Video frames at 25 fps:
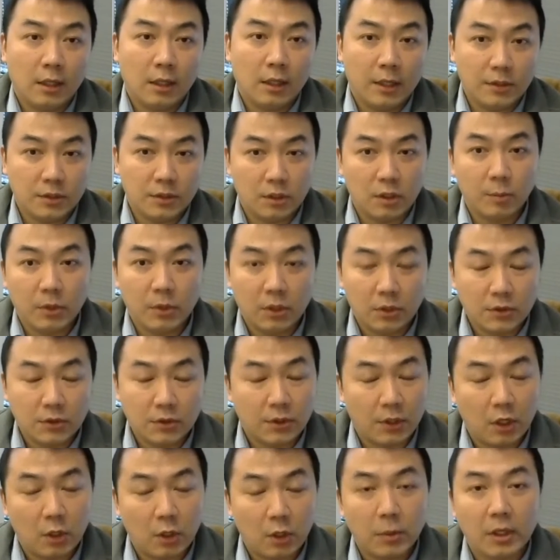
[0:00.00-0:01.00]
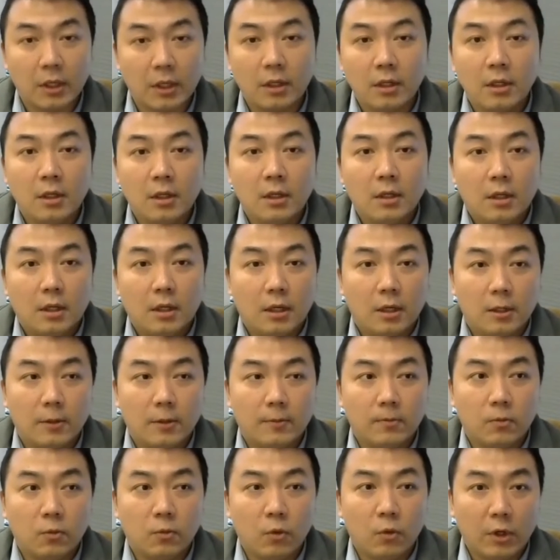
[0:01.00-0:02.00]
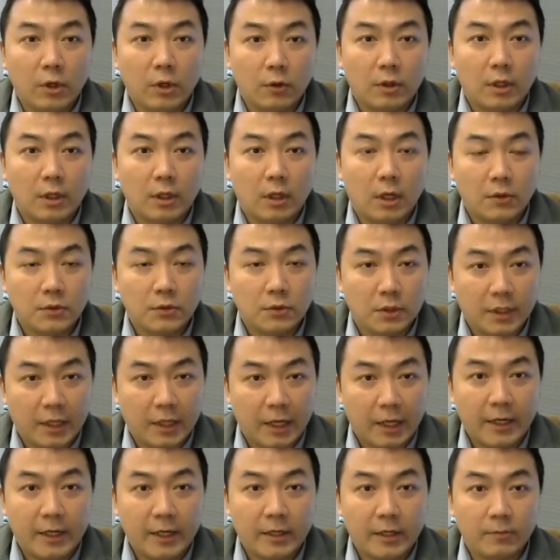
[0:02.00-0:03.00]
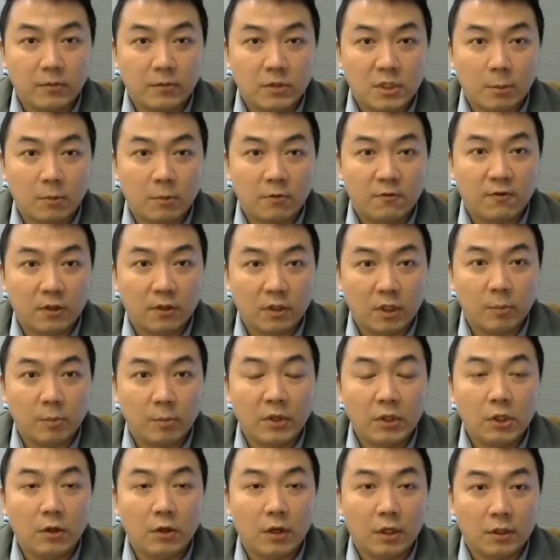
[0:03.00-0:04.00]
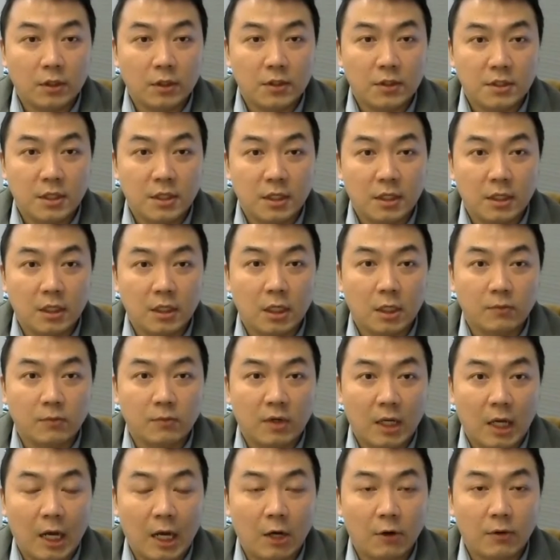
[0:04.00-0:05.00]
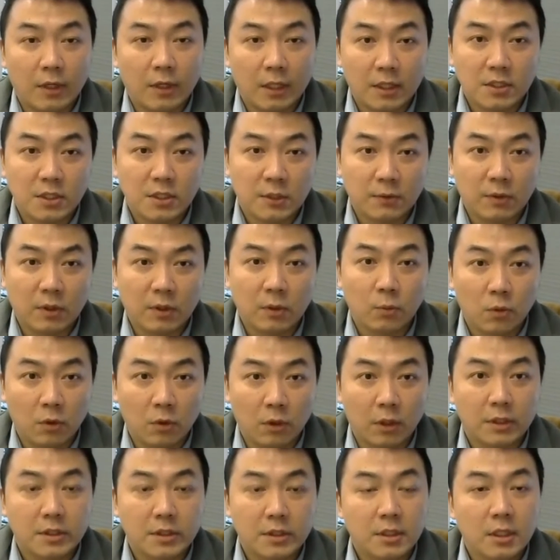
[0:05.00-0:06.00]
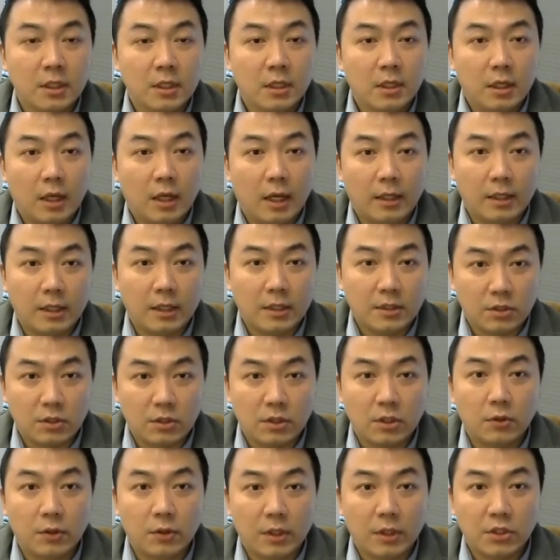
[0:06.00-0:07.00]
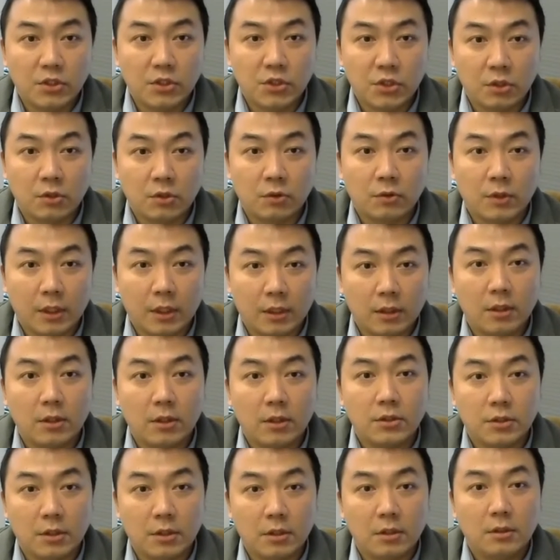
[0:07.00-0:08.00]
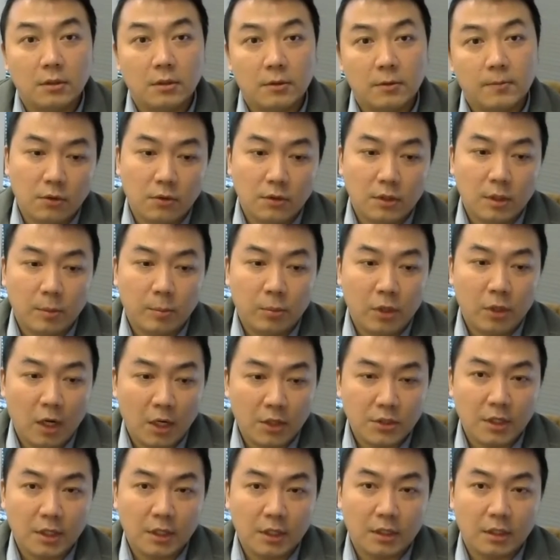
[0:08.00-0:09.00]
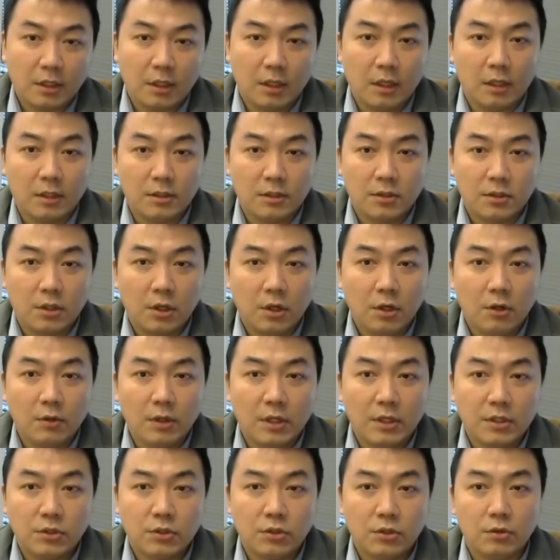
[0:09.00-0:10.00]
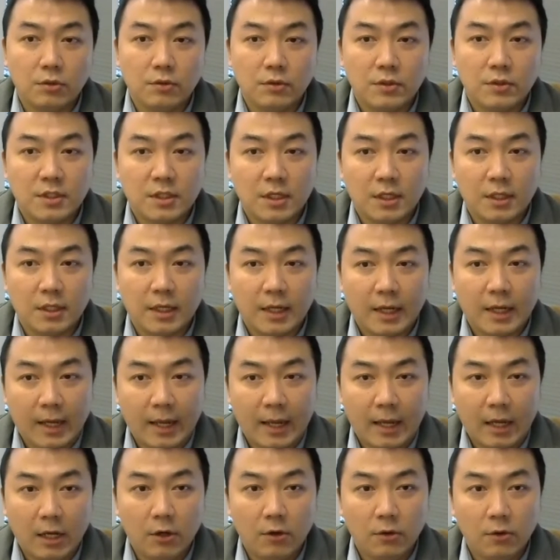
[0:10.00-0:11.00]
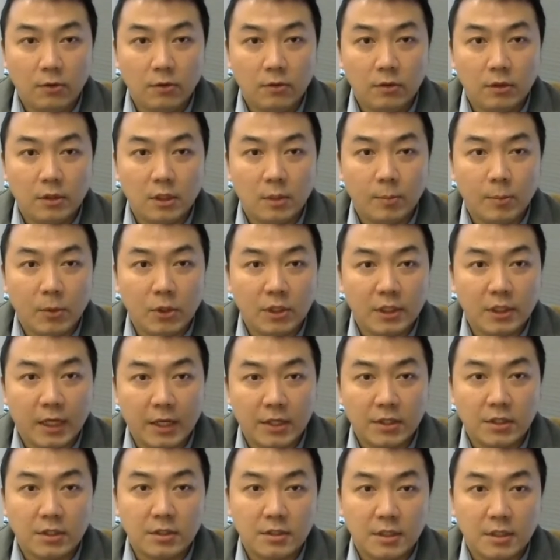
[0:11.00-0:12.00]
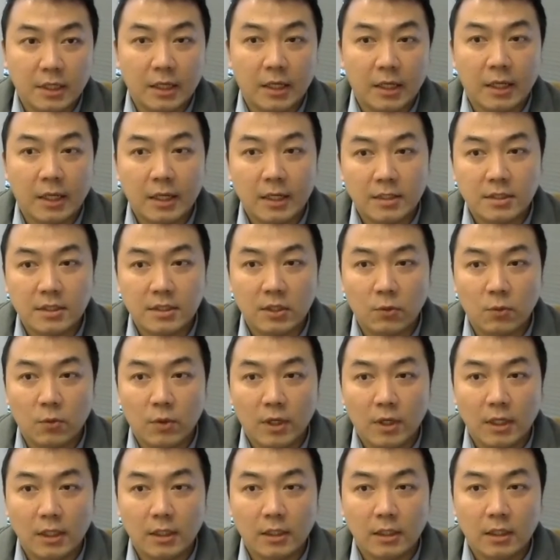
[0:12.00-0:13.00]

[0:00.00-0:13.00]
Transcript: immunotherapy, we will also gain some fundamental understanding of how NSD1 works and its role in genome regulation. The project's goal is to study how the mutations in NSD1